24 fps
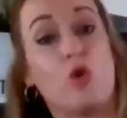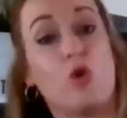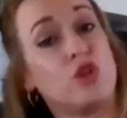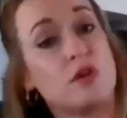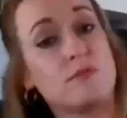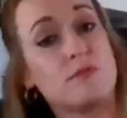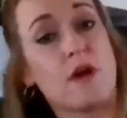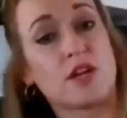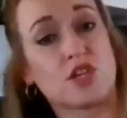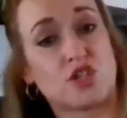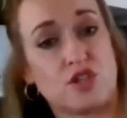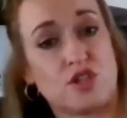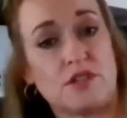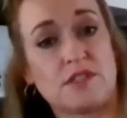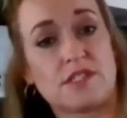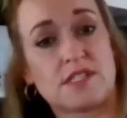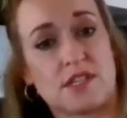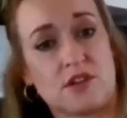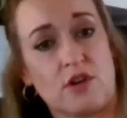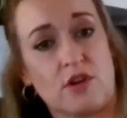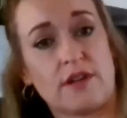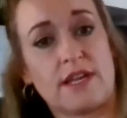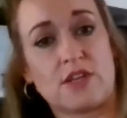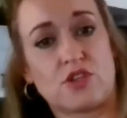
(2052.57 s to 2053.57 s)
You might choose
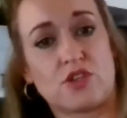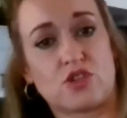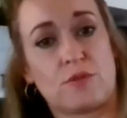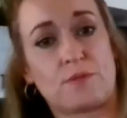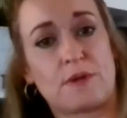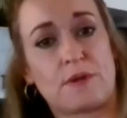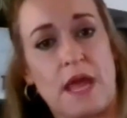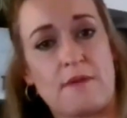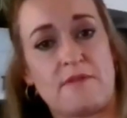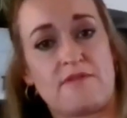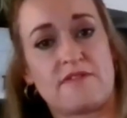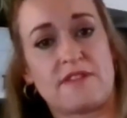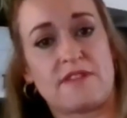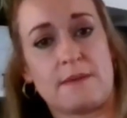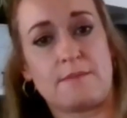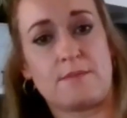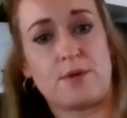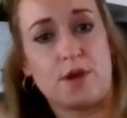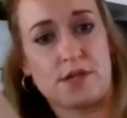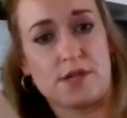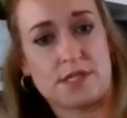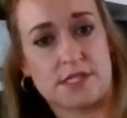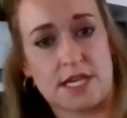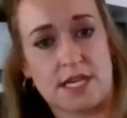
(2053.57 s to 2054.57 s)
to not get JobKeeper for that
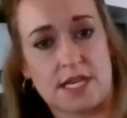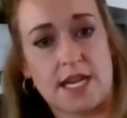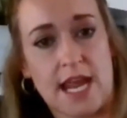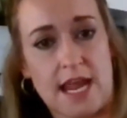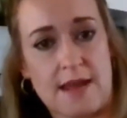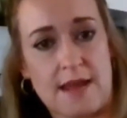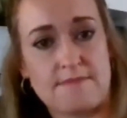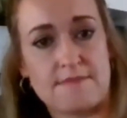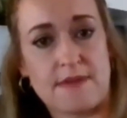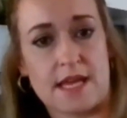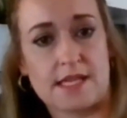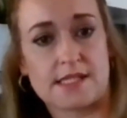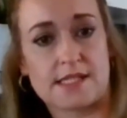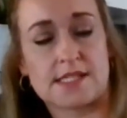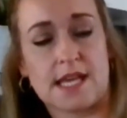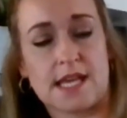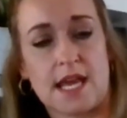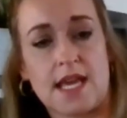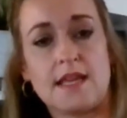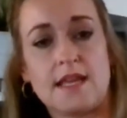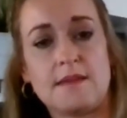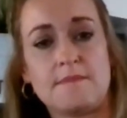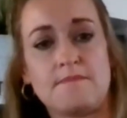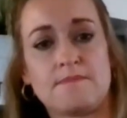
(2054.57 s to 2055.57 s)
person and keep that
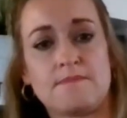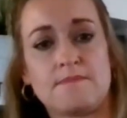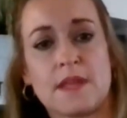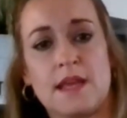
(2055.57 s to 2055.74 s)
scheme,